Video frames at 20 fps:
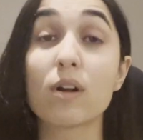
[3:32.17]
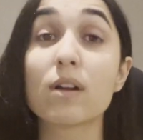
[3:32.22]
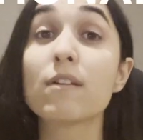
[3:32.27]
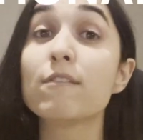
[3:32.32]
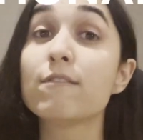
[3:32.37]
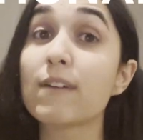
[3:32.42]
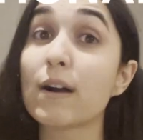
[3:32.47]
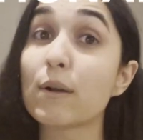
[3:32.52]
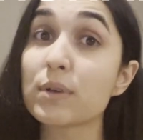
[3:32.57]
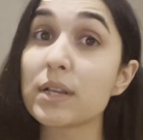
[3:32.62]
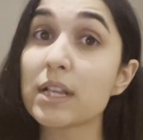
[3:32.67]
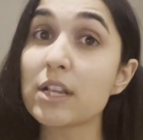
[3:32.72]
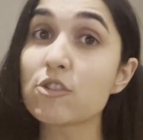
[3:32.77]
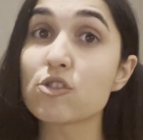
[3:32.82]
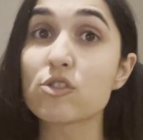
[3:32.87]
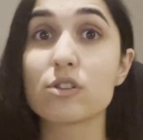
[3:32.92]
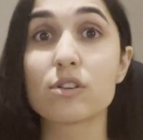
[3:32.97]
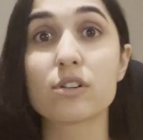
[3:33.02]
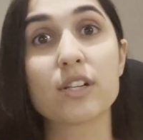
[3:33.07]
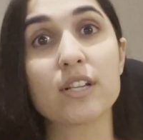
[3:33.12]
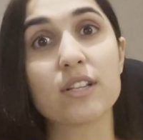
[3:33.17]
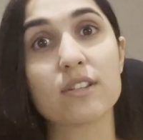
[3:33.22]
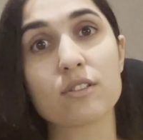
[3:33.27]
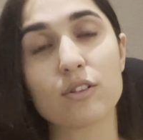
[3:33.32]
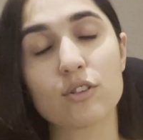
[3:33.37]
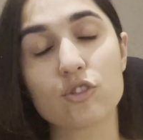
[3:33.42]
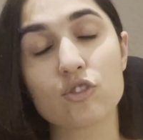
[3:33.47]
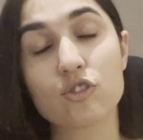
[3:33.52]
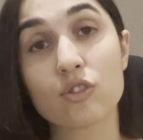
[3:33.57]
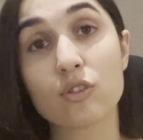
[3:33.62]
foundational
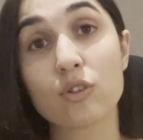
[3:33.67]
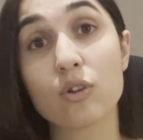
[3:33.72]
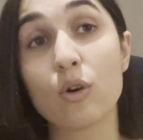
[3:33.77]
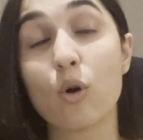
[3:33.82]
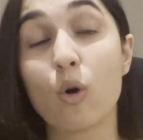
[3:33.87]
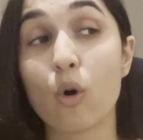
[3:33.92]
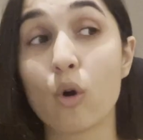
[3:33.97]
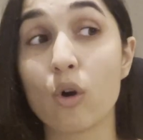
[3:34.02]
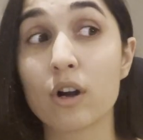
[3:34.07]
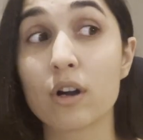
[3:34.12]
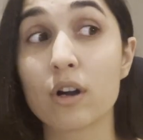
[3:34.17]
research or